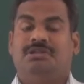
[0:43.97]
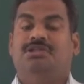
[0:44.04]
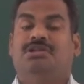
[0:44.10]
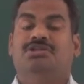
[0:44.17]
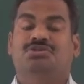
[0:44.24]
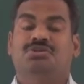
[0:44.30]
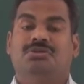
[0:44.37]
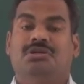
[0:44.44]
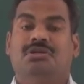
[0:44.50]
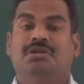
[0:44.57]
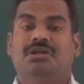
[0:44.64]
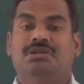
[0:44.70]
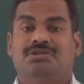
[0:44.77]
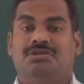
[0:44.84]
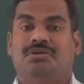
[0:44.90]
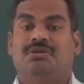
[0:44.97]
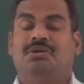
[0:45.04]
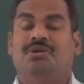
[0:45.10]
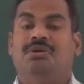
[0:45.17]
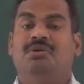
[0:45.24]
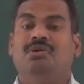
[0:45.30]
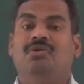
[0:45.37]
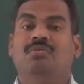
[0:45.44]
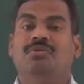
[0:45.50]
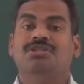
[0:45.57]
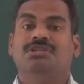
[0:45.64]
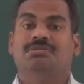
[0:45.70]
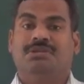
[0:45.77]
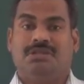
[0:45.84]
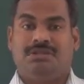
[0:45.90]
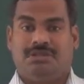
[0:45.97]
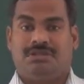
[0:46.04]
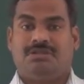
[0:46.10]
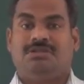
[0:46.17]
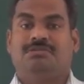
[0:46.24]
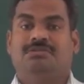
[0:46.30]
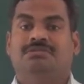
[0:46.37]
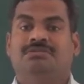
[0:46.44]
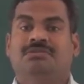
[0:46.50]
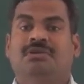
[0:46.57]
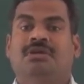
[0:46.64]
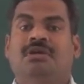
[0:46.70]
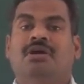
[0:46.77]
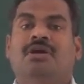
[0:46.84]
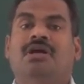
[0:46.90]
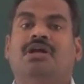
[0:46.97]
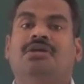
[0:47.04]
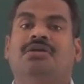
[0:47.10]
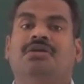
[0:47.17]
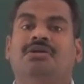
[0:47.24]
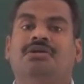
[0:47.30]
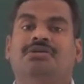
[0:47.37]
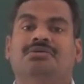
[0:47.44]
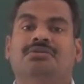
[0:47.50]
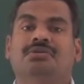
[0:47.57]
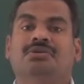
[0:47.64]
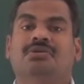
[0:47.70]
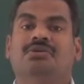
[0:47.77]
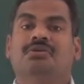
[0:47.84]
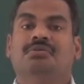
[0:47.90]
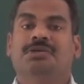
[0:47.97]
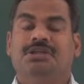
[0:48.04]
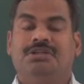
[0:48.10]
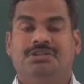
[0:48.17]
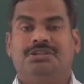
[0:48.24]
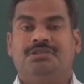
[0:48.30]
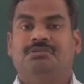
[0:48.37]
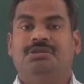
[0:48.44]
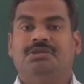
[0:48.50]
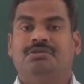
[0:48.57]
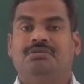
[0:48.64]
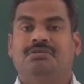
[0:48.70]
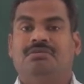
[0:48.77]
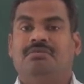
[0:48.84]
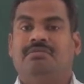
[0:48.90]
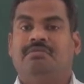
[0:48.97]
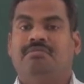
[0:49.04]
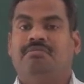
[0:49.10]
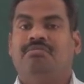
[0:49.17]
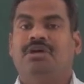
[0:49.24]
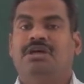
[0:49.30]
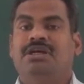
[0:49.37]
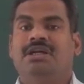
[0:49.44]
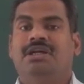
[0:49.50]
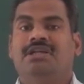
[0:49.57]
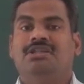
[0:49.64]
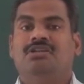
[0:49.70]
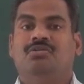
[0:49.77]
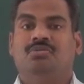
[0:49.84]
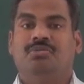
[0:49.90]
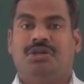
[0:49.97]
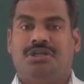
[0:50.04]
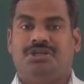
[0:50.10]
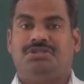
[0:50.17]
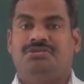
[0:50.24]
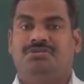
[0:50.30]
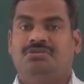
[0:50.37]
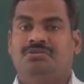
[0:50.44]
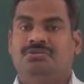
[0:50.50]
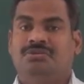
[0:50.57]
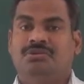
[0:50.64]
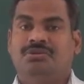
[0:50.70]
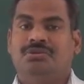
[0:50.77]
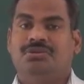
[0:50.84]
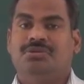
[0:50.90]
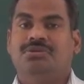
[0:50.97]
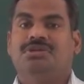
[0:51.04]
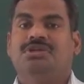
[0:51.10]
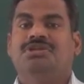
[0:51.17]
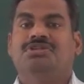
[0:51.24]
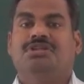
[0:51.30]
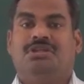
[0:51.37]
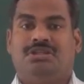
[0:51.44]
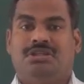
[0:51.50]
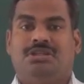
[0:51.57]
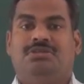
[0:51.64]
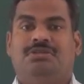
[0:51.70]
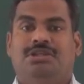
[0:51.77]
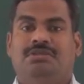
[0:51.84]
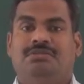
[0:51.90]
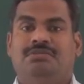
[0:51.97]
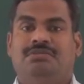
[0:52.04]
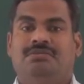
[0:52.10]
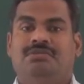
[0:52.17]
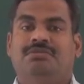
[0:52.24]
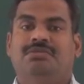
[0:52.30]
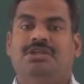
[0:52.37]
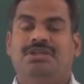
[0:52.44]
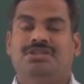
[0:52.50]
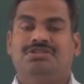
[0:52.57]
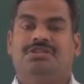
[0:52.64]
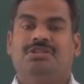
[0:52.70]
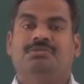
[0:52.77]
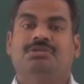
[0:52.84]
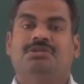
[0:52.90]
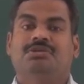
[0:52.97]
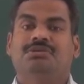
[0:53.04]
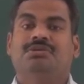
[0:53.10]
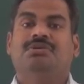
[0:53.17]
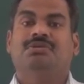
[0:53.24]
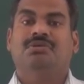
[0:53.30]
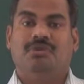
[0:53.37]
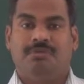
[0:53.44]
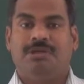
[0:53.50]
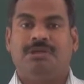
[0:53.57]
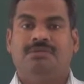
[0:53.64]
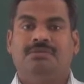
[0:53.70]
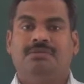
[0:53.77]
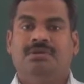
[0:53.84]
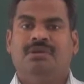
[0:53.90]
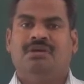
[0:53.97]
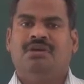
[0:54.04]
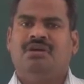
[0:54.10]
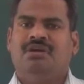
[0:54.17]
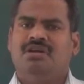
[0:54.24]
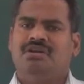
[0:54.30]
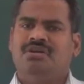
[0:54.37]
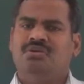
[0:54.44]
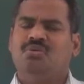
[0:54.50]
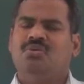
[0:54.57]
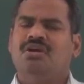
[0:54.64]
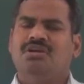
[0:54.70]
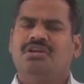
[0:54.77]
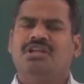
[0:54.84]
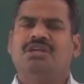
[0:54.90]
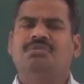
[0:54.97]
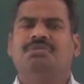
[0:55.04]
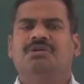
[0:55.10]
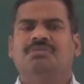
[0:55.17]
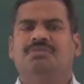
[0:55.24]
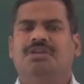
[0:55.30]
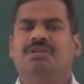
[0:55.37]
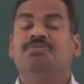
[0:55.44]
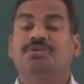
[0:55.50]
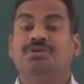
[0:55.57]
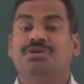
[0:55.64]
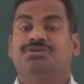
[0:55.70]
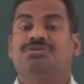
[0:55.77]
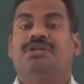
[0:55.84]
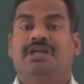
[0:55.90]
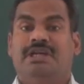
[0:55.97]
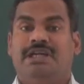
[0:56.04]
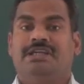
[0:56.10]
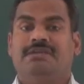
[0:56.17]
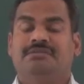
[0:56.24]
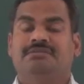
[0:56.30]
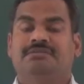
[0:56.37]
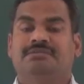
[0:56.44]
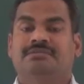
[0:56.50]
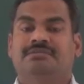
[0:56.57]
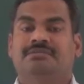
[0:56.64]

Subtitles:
It is also called as doped semiconductor. And doping nothing but by adding the impurities to increase the conductivity. That is nothing but doping. And what type of impurities we are adding?